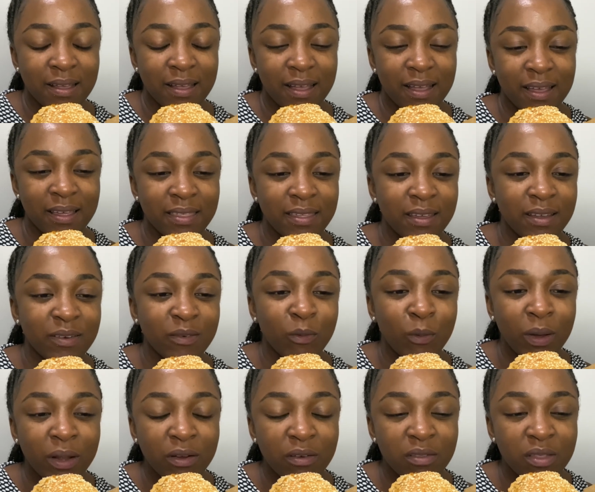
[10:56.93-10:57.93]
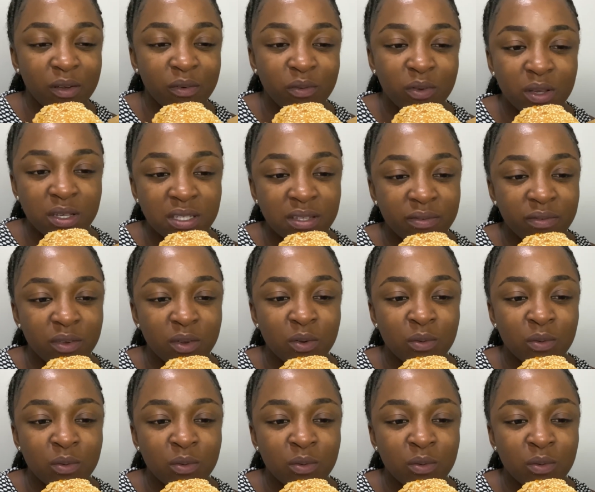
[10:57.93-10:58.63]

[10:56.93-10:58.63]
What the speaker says: I think one of the first few